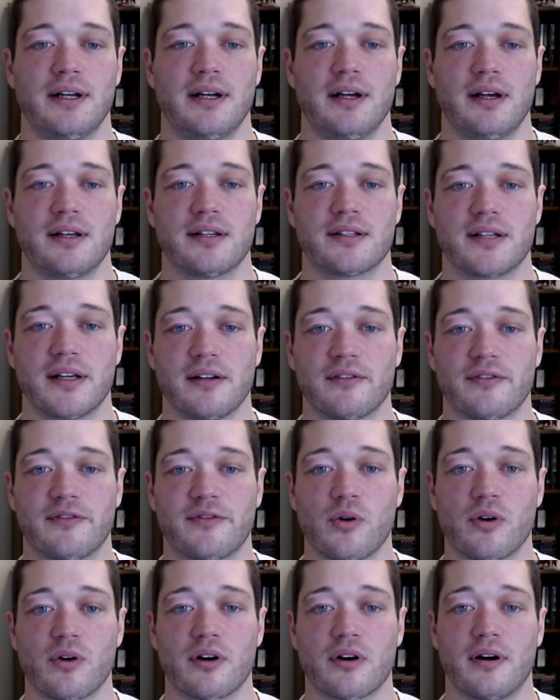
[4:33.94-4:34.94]
Scene
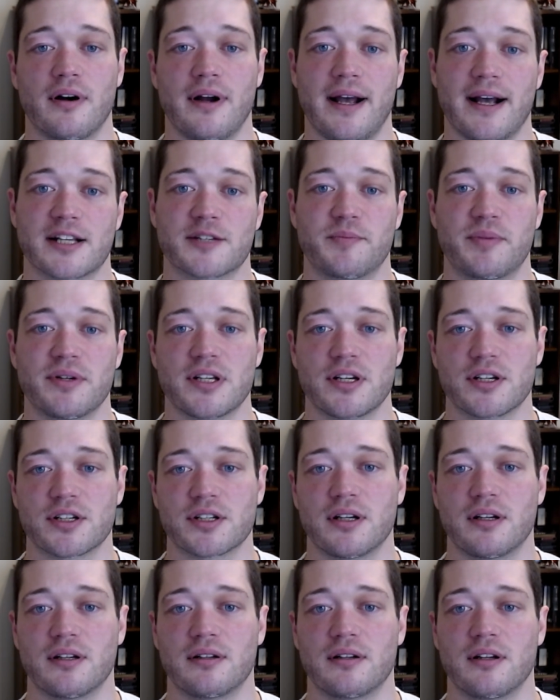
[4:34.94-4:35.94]
4.
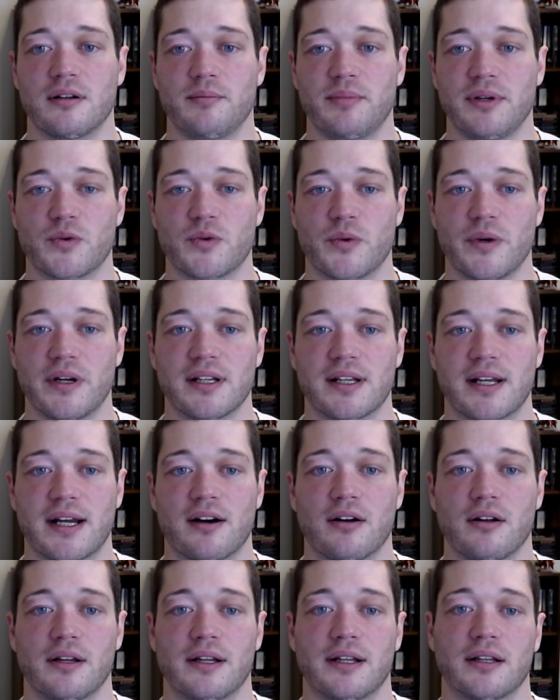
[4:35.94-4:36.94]
Exposition between
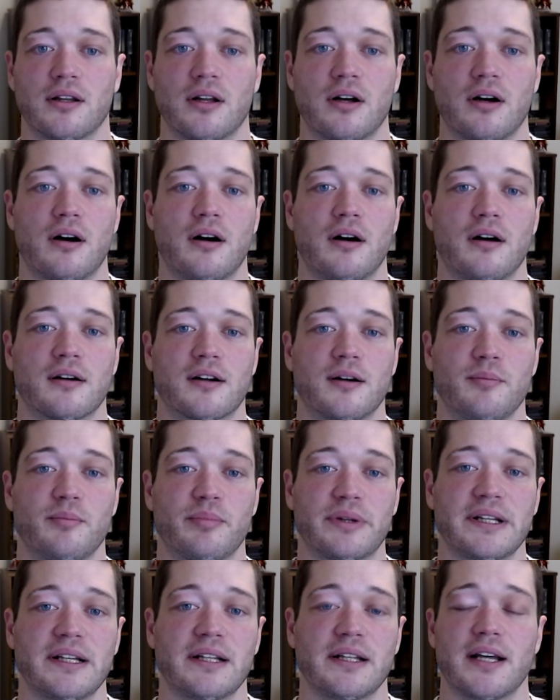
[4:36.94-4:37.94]
Carol and Law,
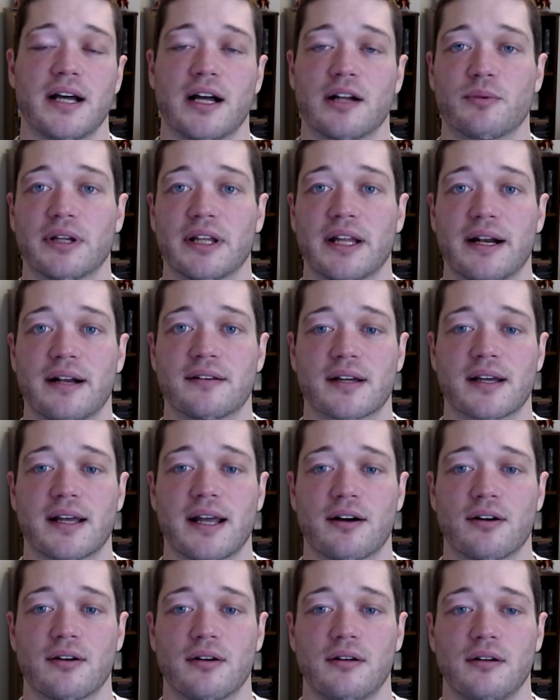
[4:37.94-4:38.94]
completely unrelated to
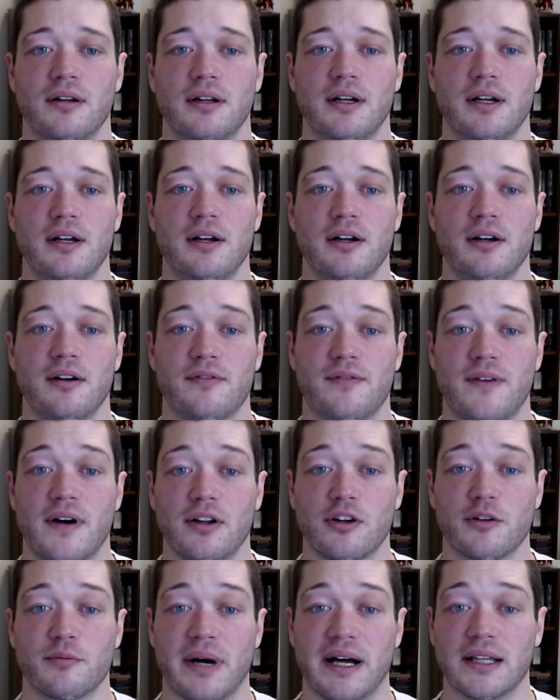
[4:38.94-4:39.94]
Carol,
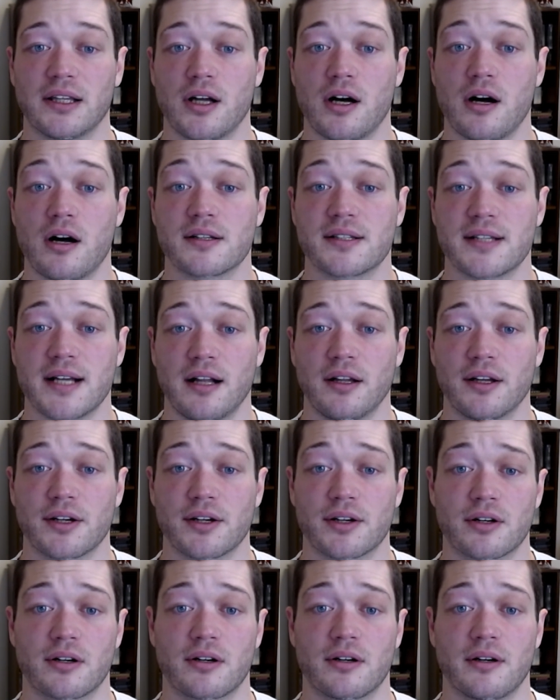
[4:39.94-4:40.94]
followed by Law telling
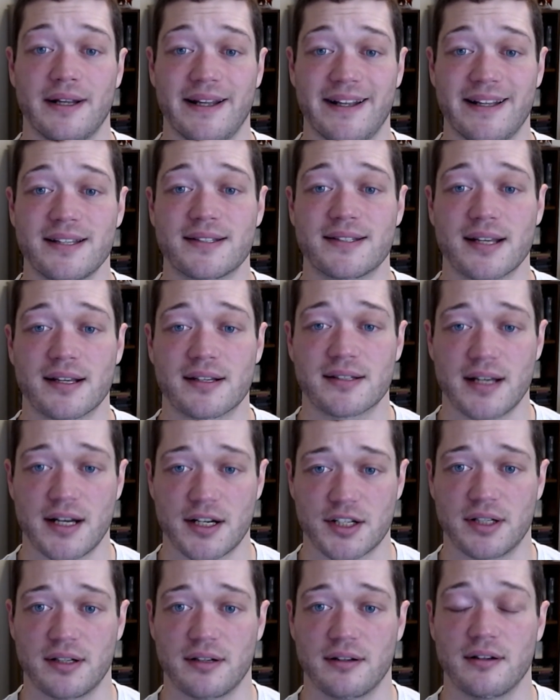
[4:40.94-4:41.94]
her, in
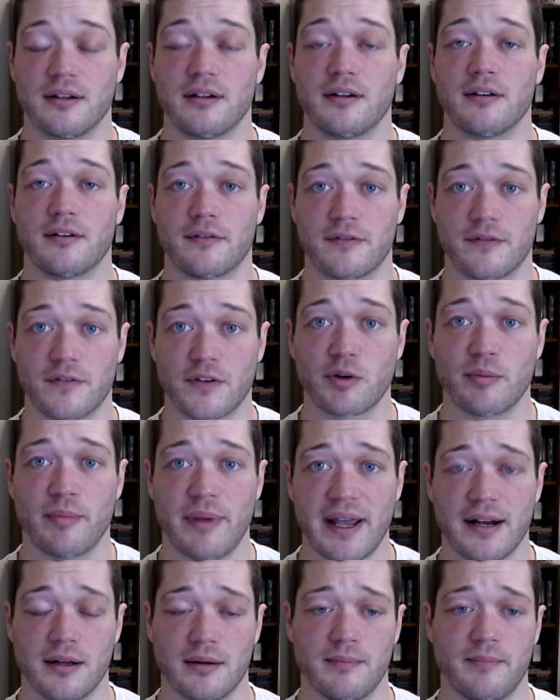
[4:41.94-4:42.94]
succession,
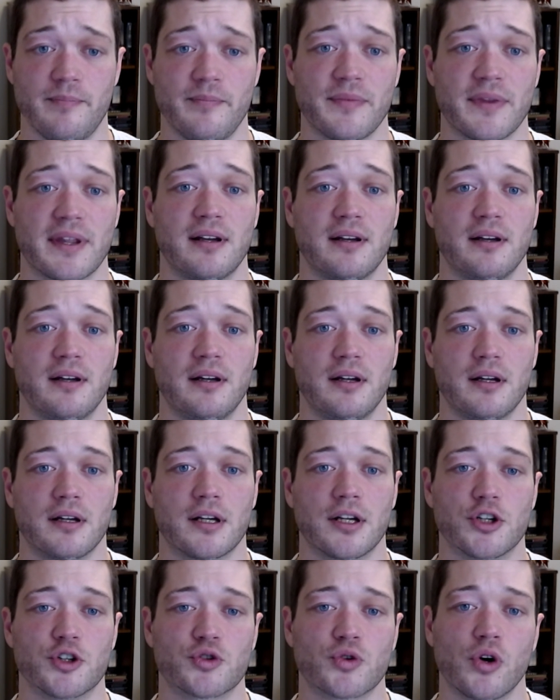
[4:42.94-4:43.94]
verbatim,
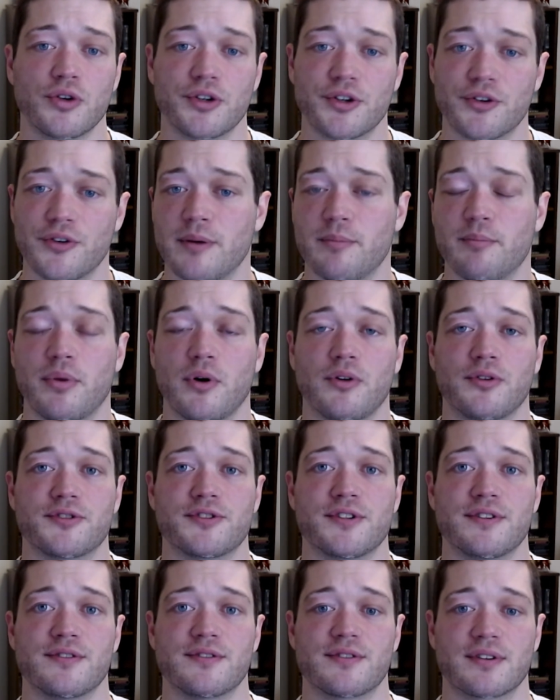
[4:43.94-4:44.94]
"Control your
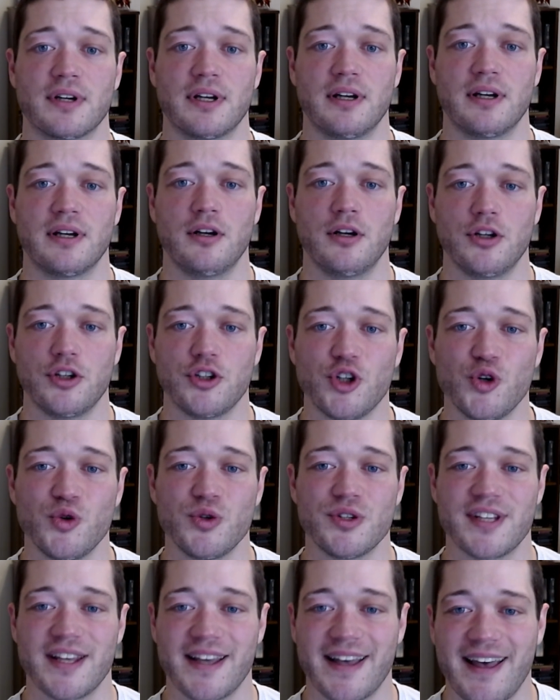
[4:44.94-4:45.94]
impulses.
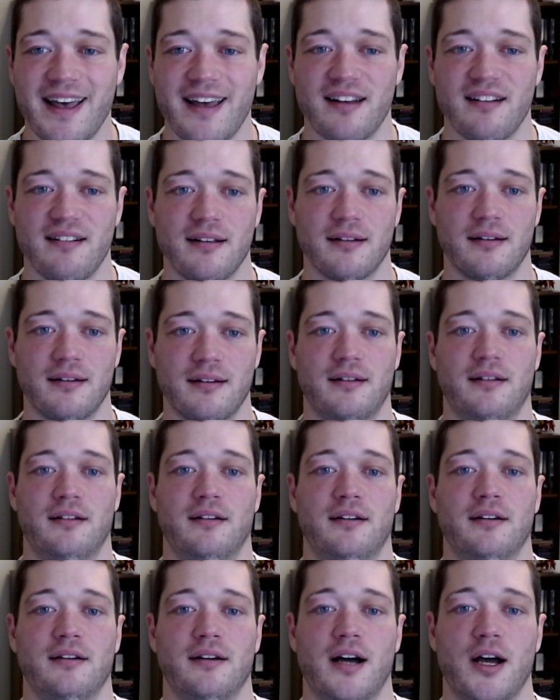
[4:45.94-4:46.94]
Use your head.
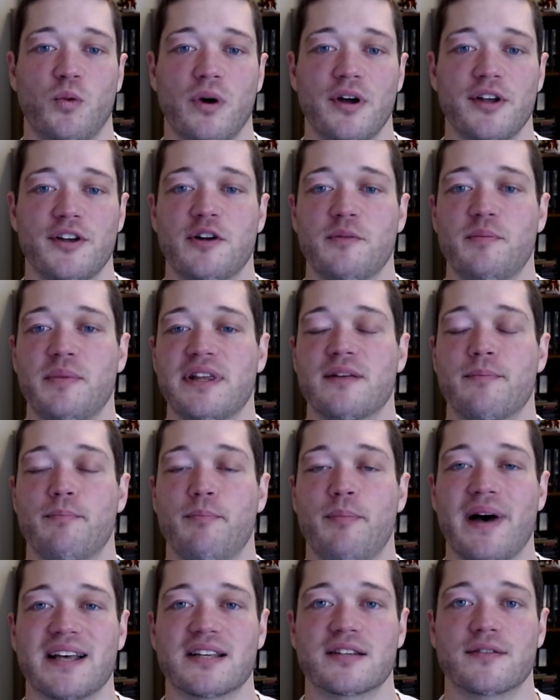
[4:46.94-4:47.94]
I want you to be the
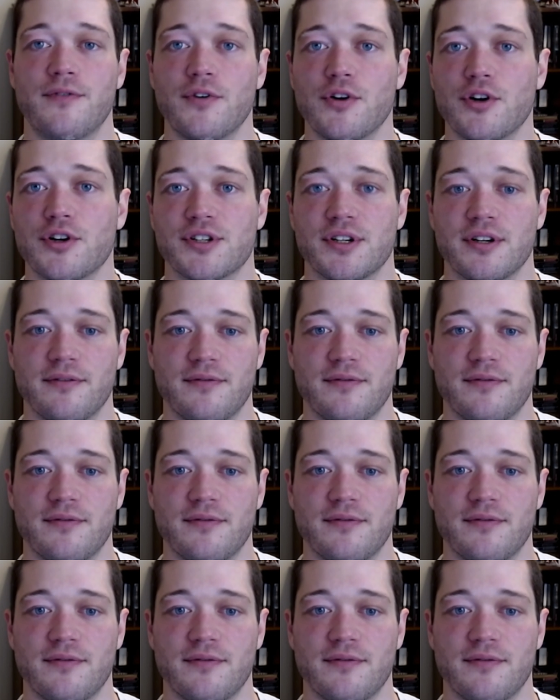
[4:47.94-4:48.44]
best version of